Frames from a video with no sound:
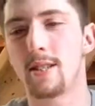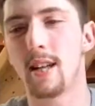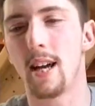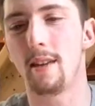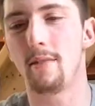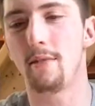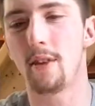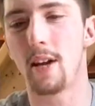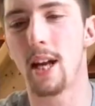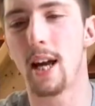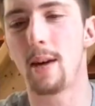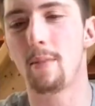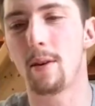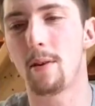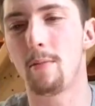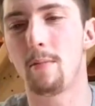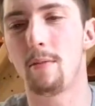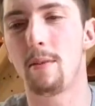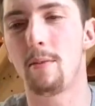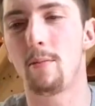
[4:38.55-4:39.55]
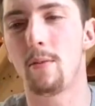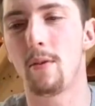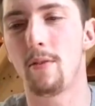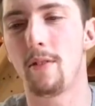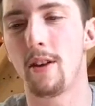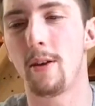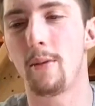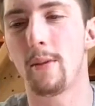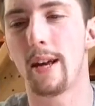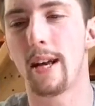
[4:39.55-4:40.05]
knife, and I'm going to be
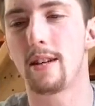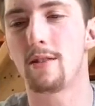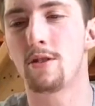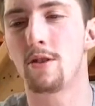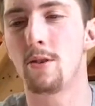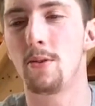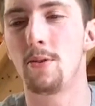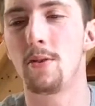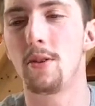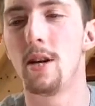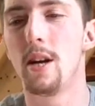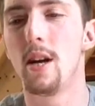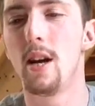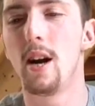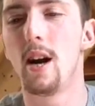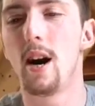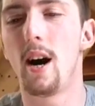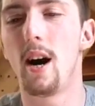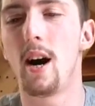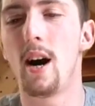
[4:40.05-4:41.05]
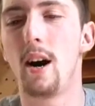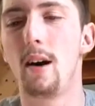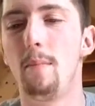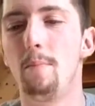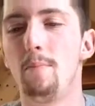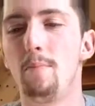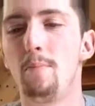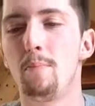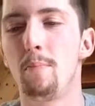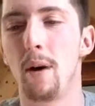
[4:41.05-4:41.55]
reviewing it soon.
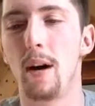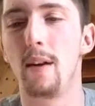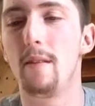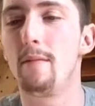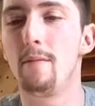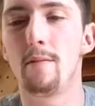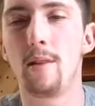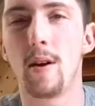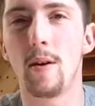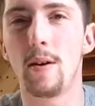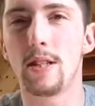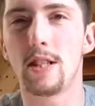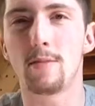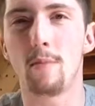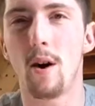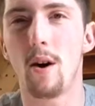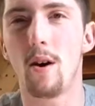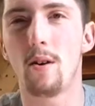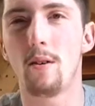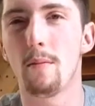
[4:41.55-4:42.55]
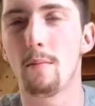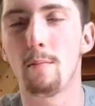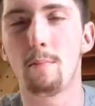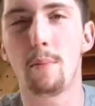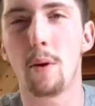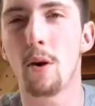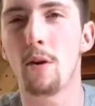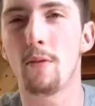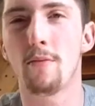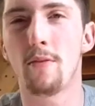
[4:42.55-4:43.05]
But very small,
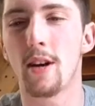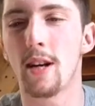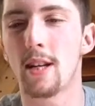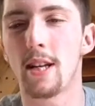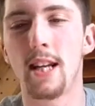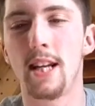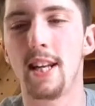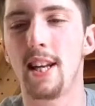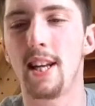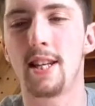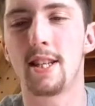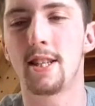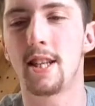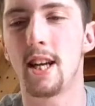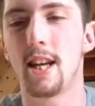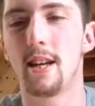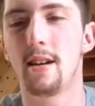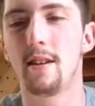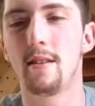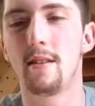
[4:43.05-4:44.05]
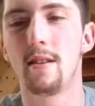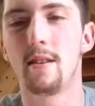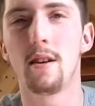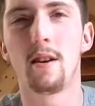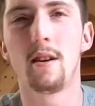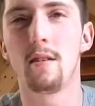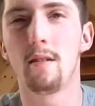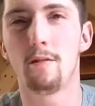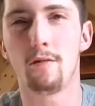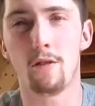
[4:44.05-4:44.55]
perfect EDC
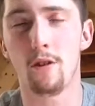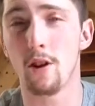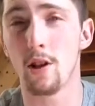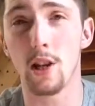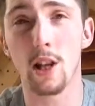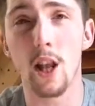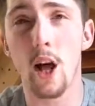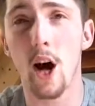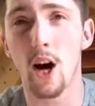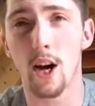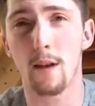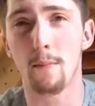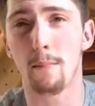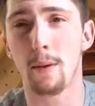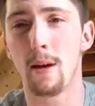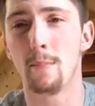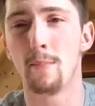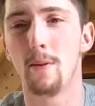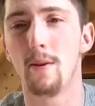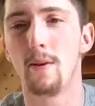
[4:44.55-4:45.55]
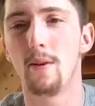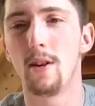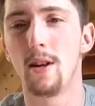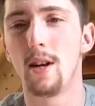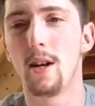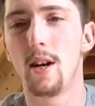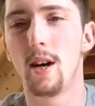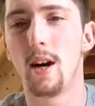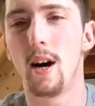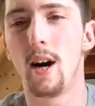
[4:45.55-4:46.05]
for a lot of people.
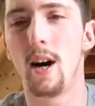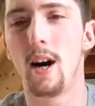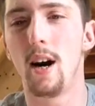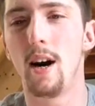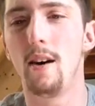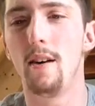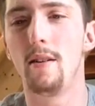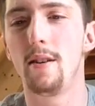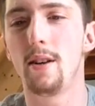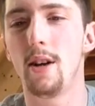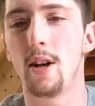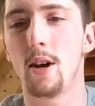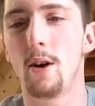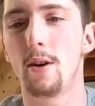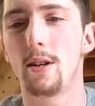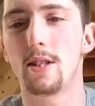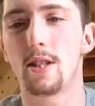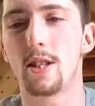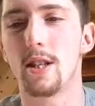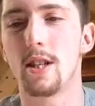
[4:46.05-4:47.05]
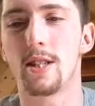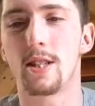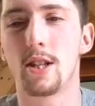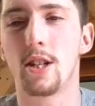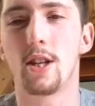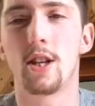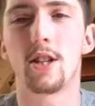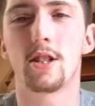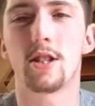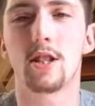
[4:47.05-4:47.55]
It's a good